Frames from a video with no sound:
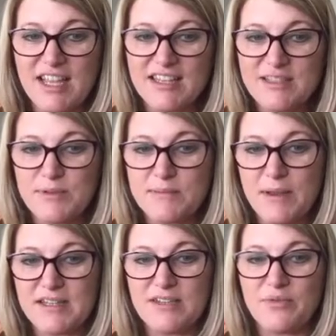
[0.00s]
kin's
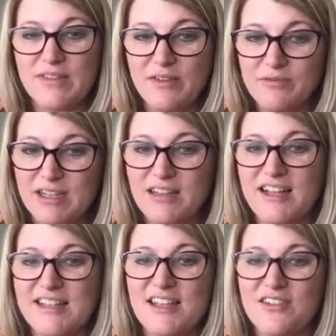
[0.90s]
perspective when they
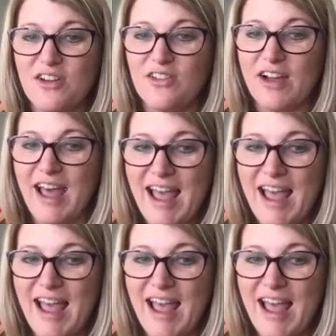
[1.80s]
realise they're no longer